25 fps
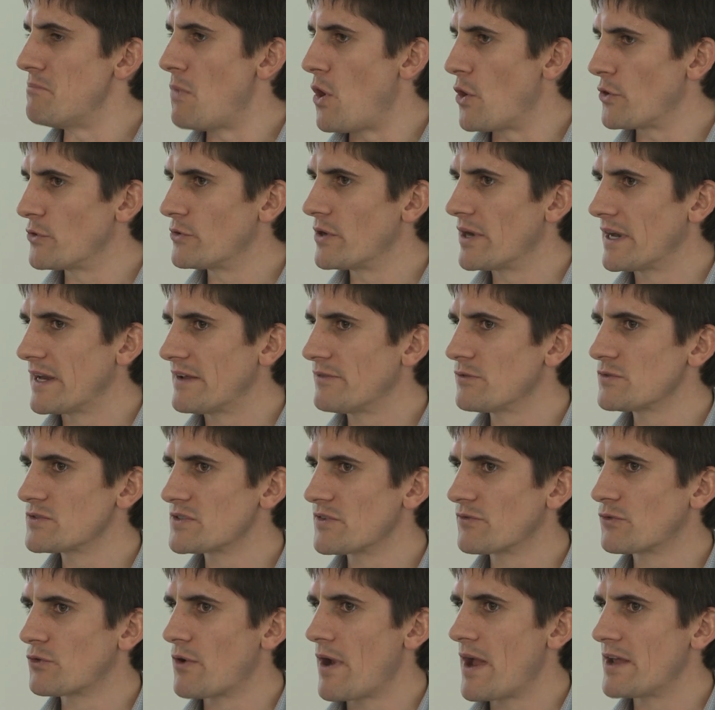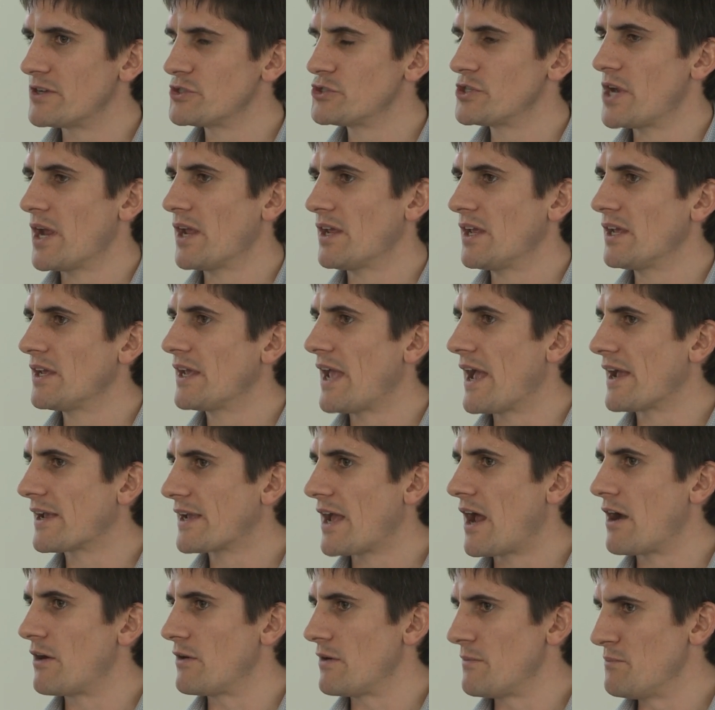moderate levels of ground shaking, our
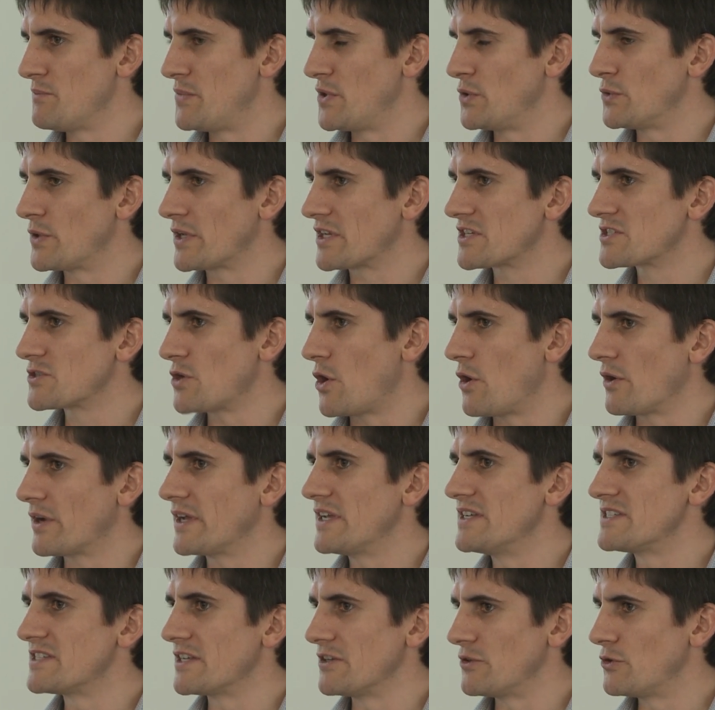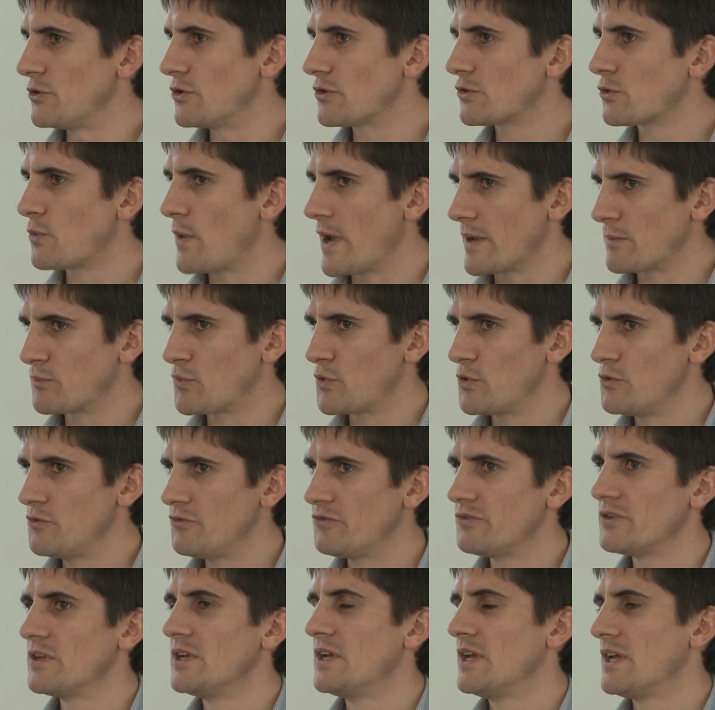current building stock isn't earthquake
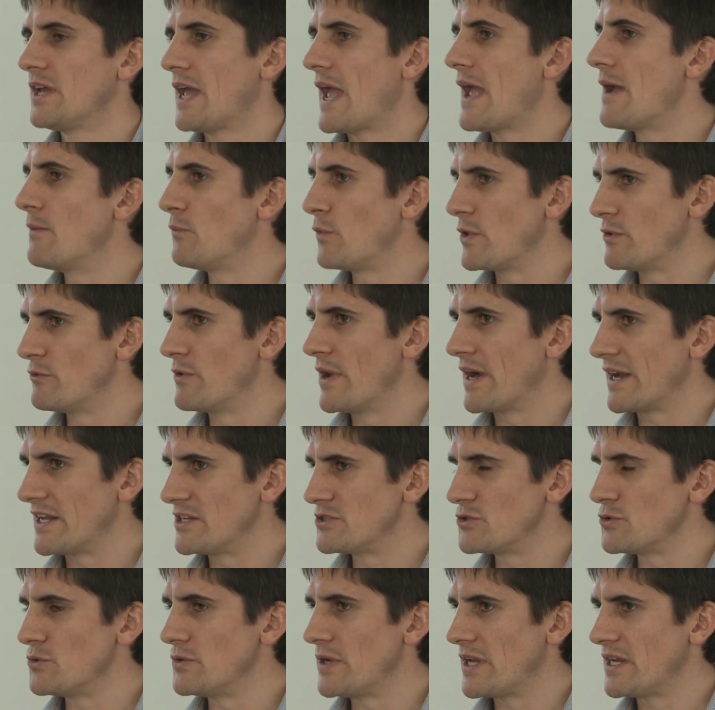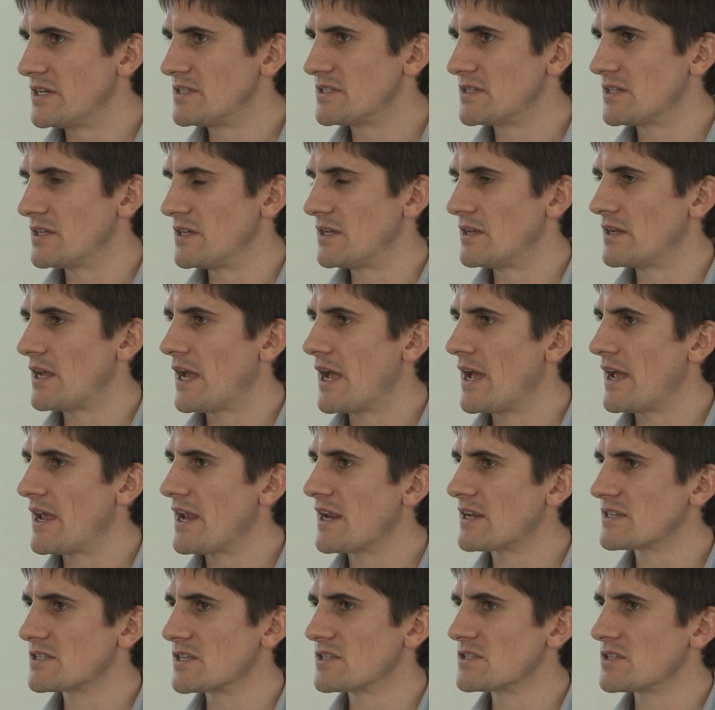proof, and we really do need to
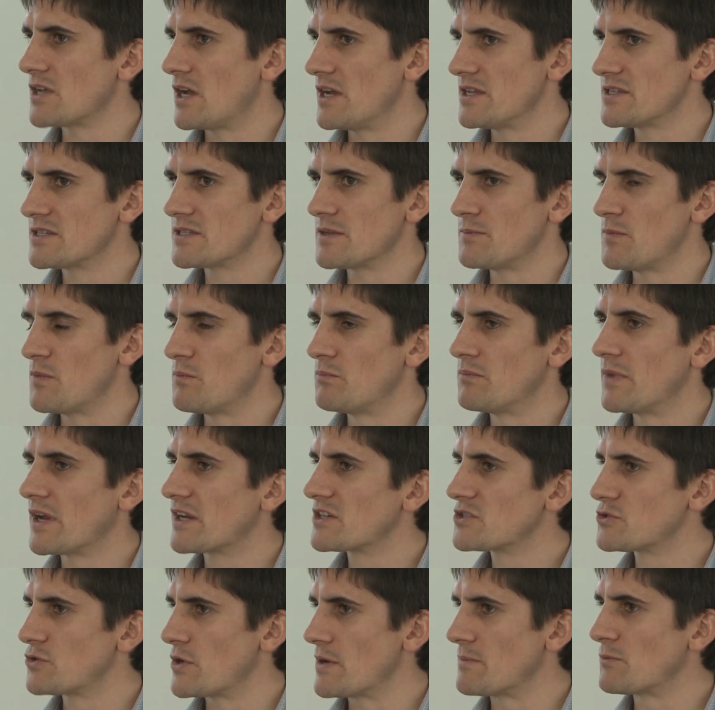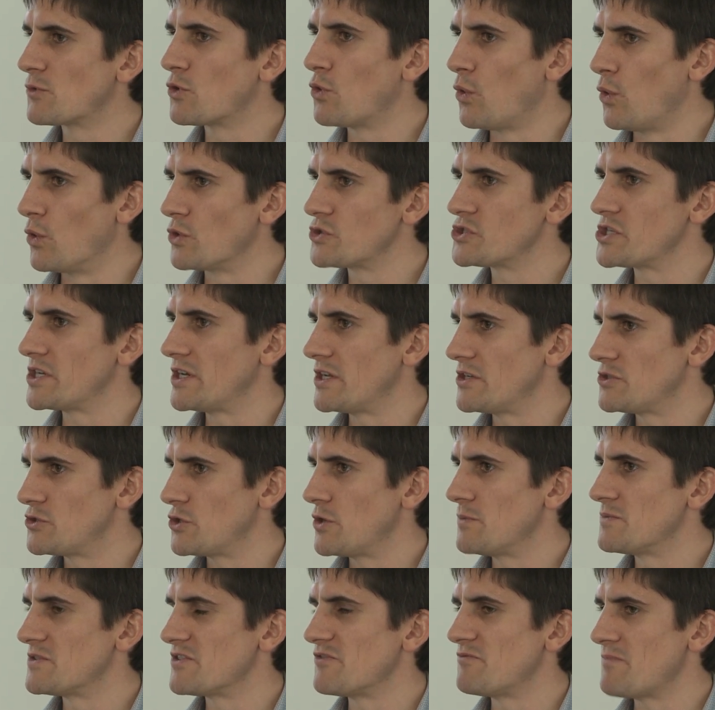exercise some extreme caution in
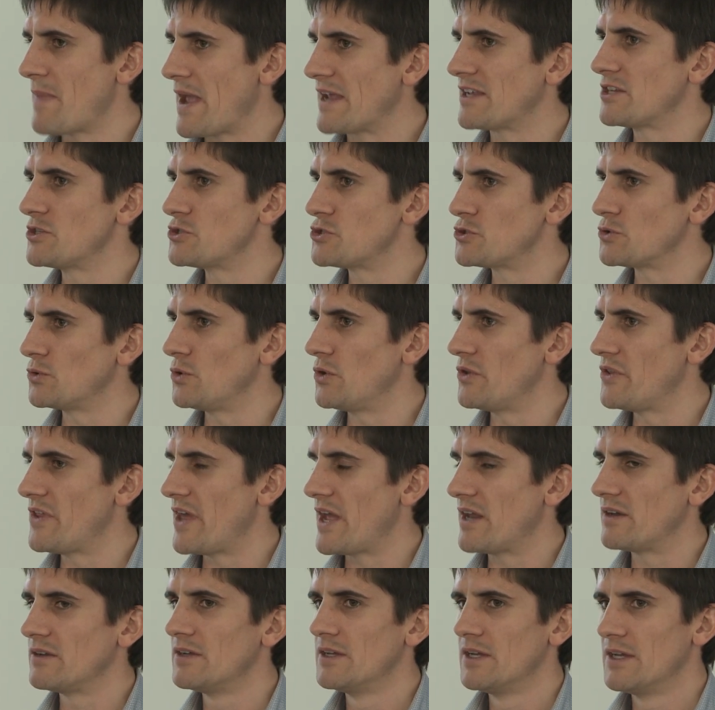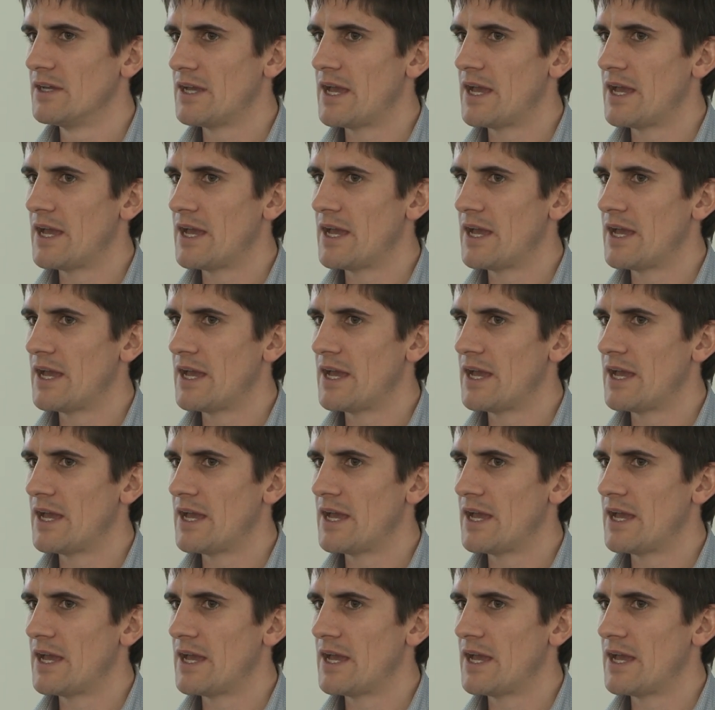terms of making sure that